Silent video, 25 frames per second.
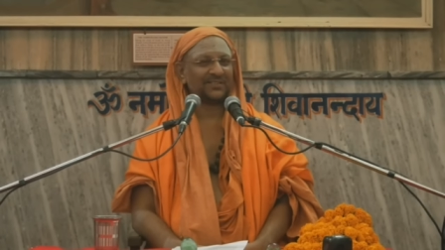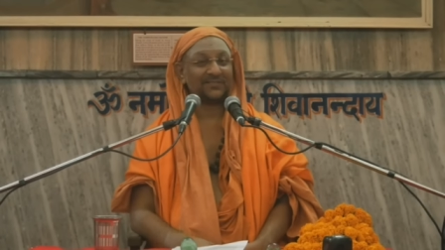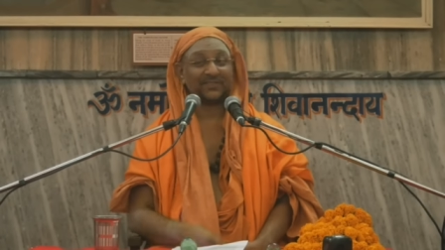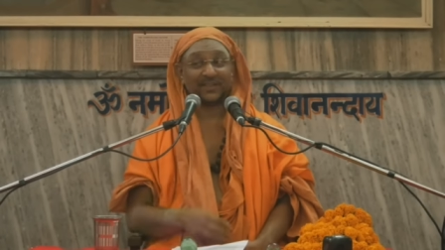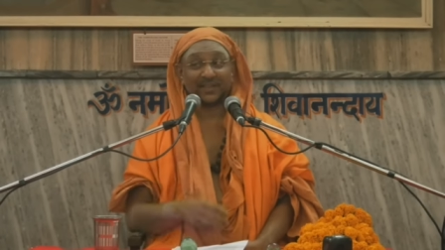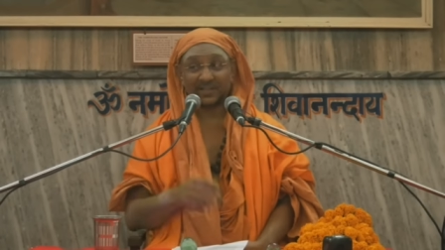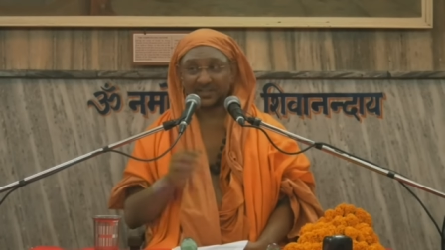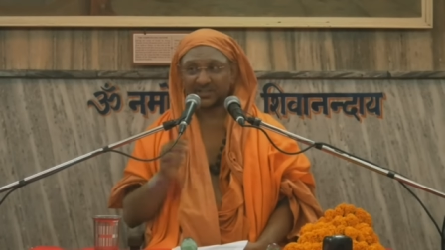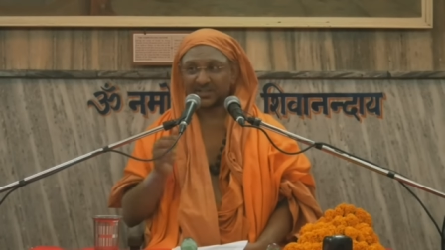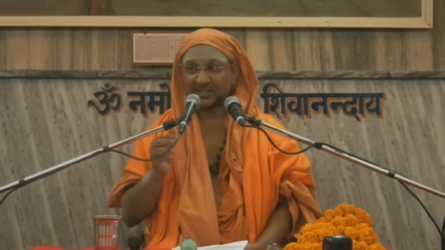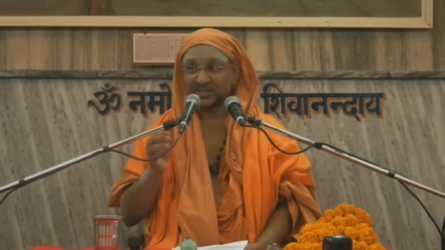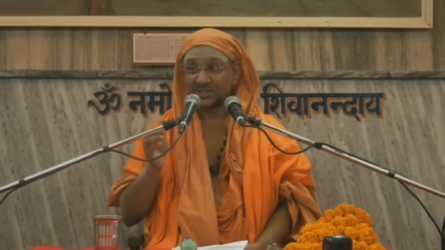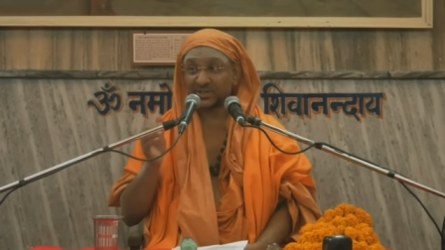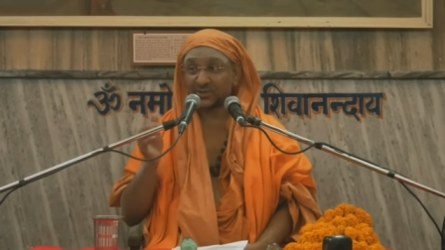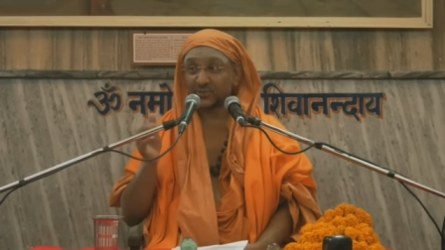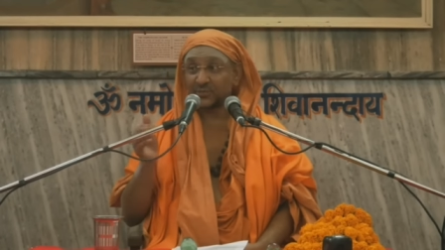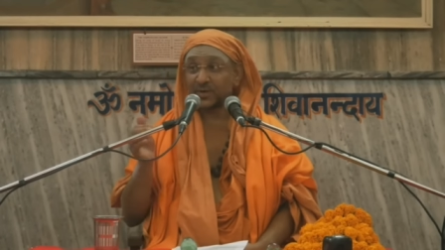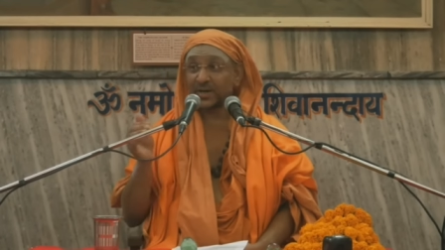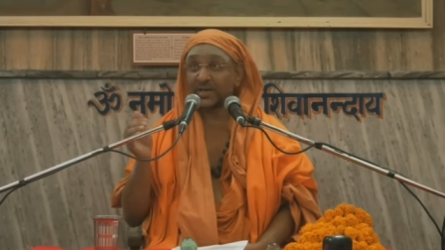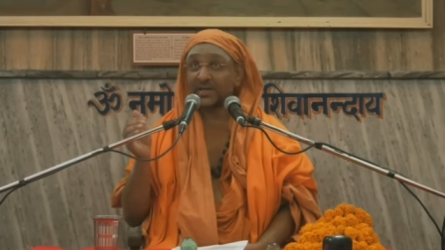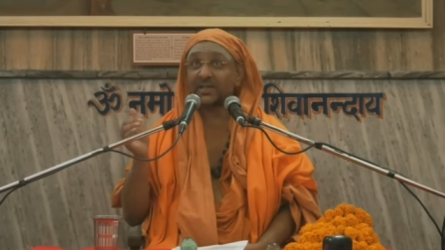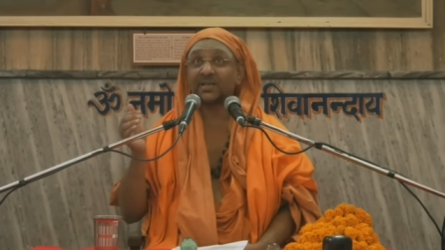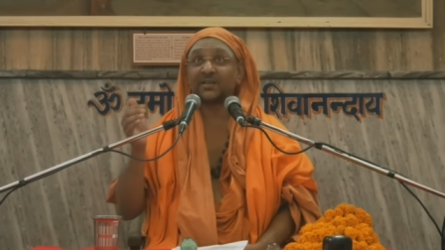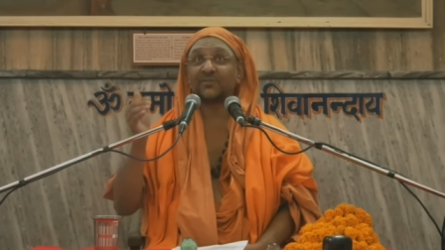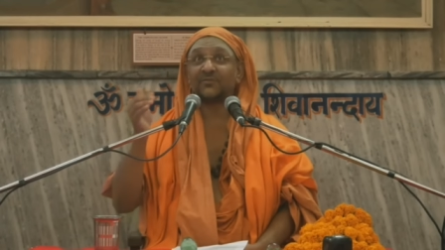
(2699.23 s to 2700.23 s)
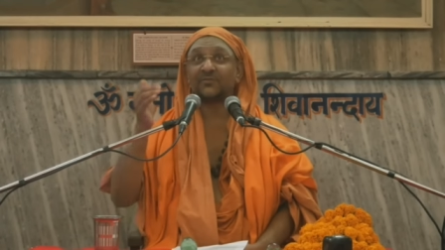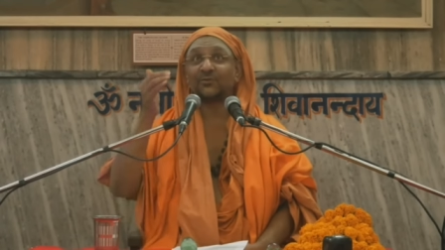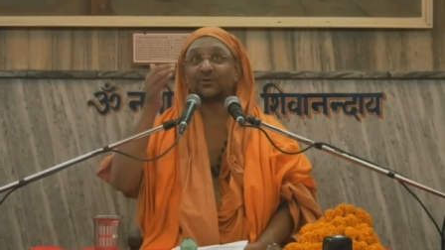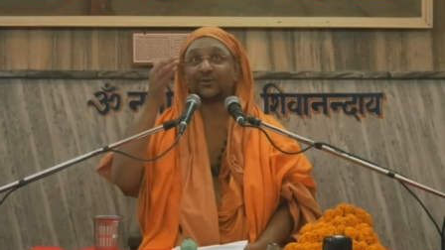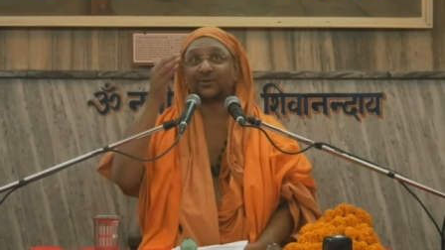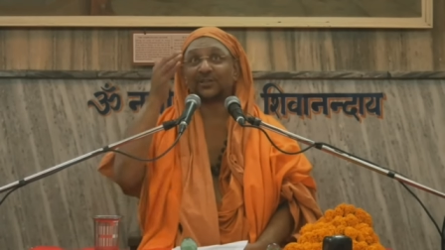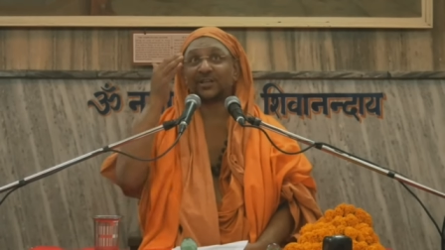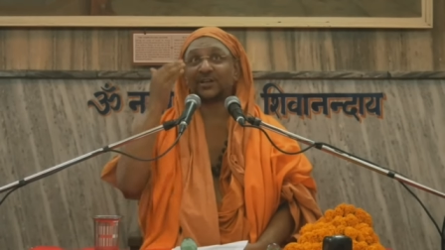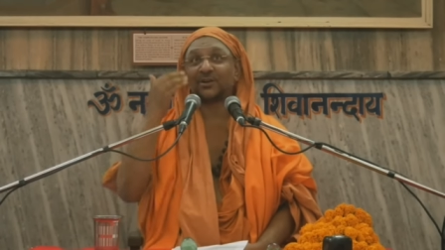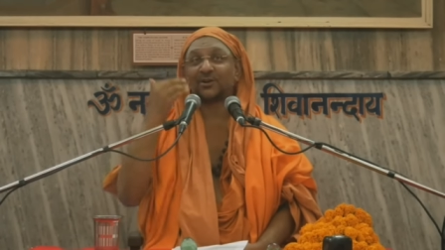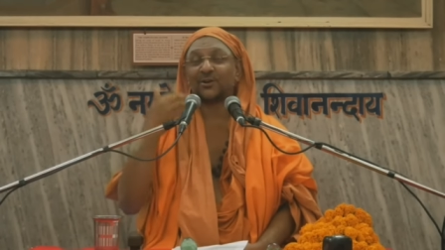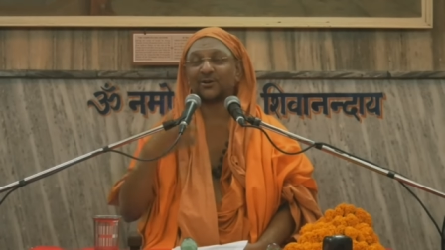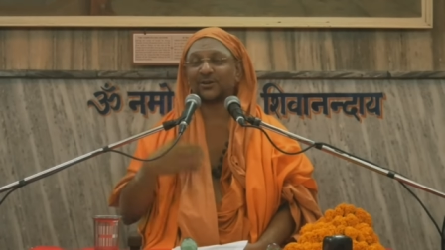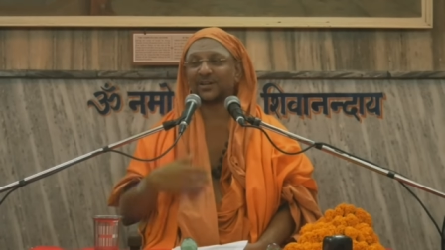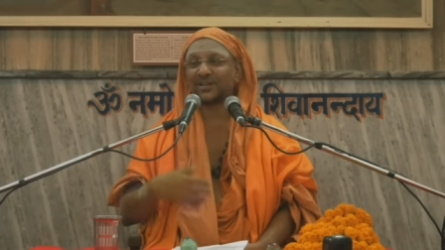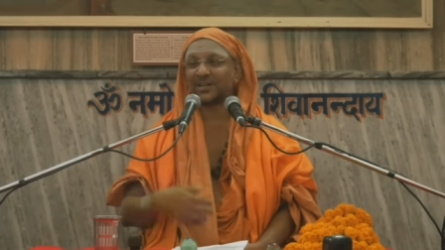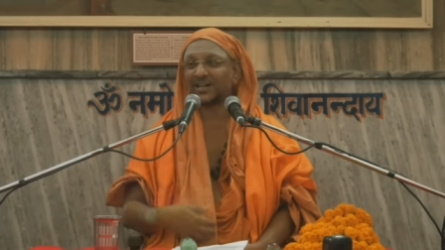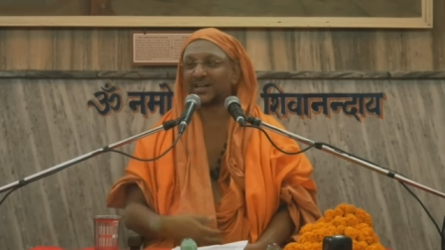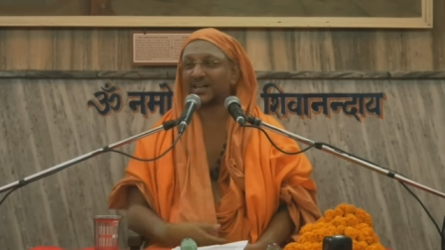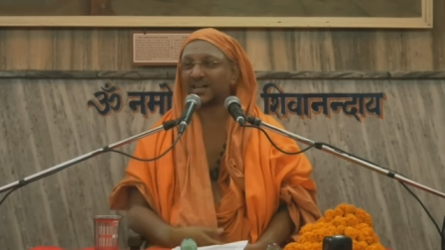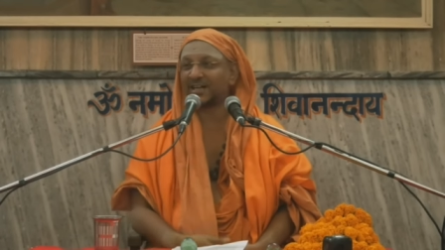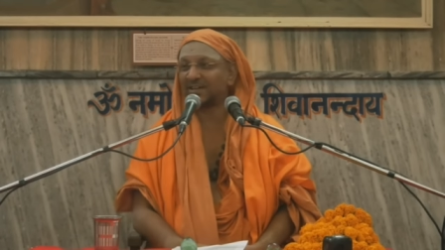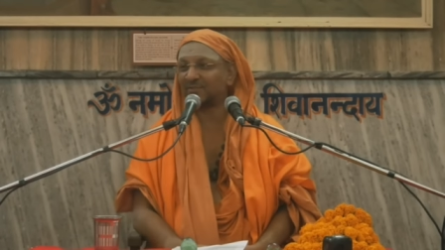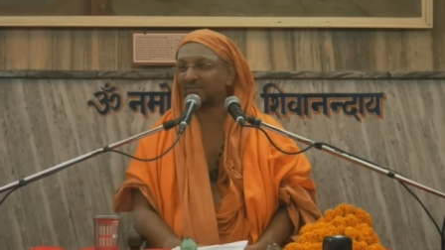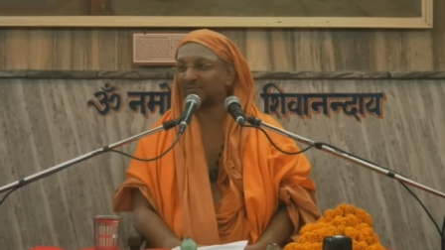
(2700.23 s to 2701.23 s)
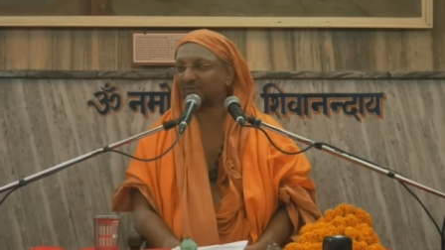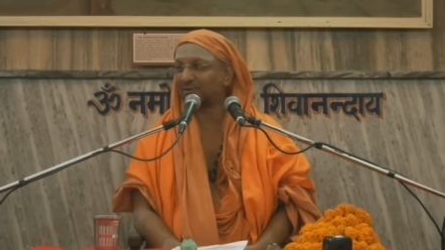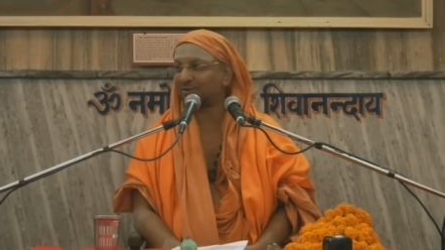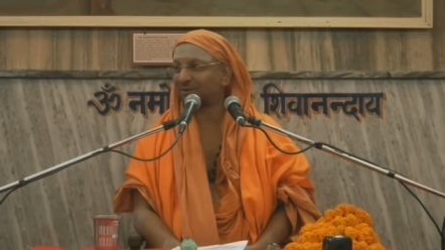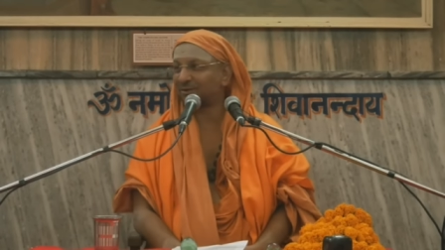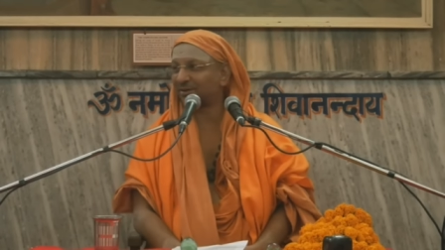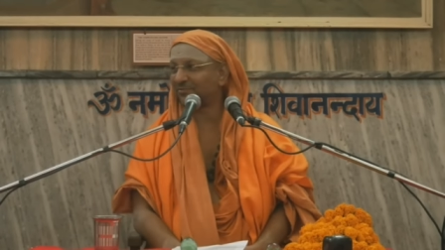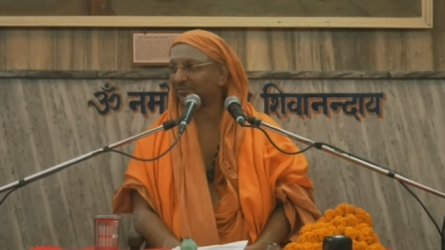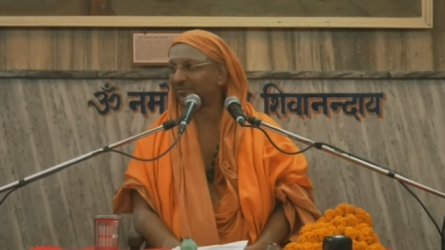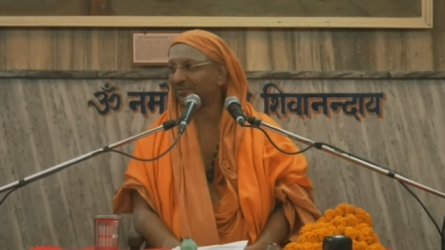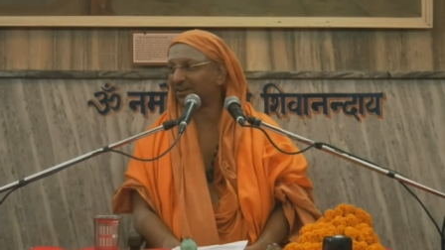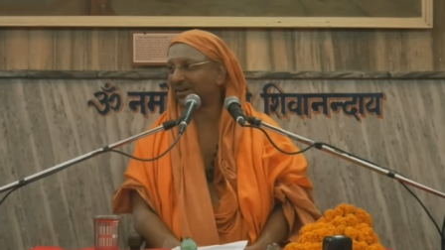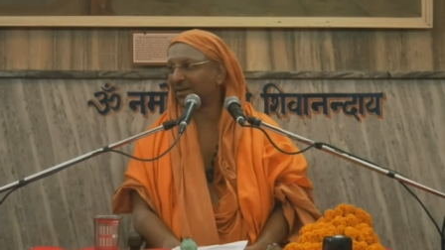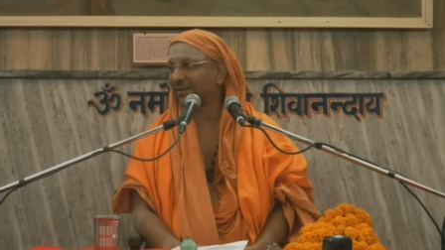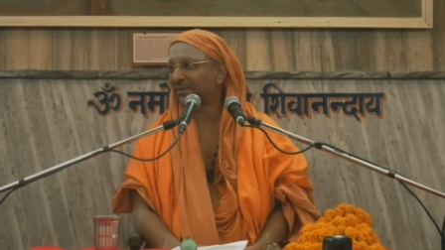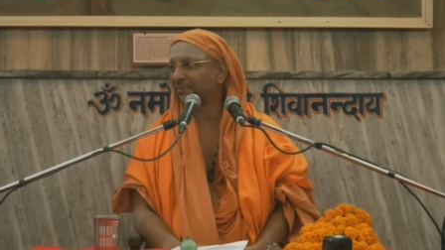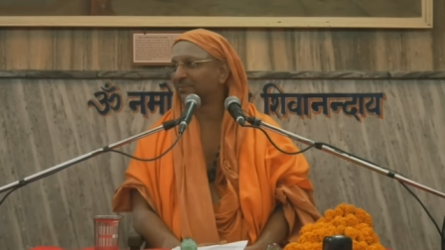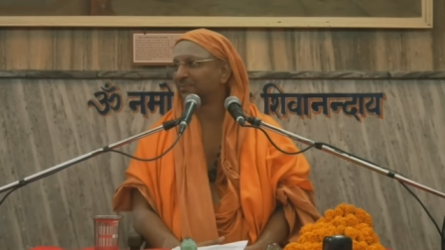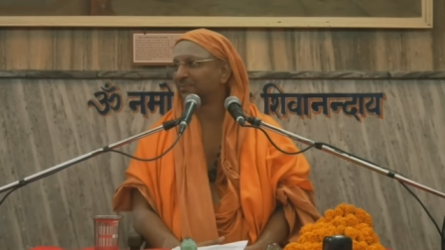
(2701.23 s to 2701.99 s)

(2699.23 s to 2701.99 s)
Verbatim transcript: We are just waiting for that already 8.45.